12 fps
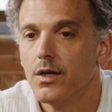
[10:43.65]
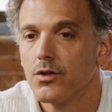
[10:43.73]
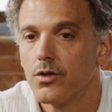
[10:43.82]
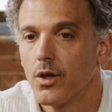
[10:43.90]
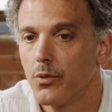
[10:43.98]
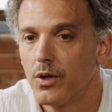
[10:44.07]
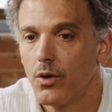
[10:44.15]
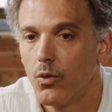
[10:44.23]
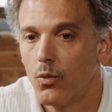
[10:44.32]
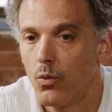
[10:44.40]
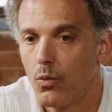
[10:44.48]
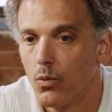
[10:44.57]
so that we
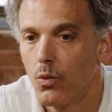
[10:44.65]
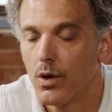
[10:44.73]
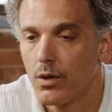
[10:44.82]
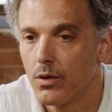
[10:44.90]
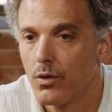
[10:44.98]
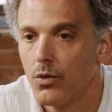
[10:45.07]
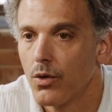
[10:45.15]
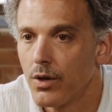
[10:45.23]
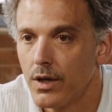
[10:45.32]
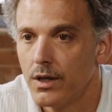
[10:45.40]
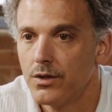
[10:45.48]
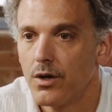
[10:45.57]
know what your
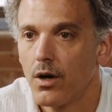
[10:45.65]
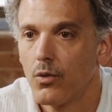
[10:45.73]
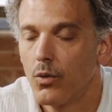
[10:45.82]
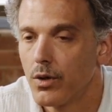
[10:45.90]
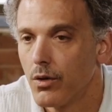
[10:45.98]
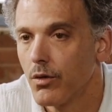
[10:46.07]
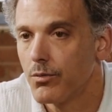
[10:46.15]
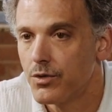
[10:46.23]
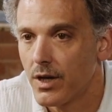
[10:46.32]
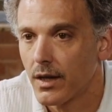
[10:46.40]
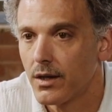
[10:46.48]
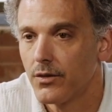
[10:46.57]
needs are, what your
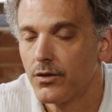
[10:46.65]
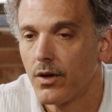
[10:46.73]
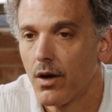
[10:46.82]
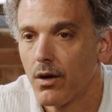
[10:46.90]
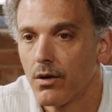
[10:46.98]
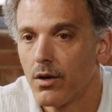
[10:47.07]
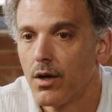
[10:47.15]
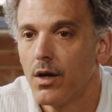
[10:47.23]
objectives are,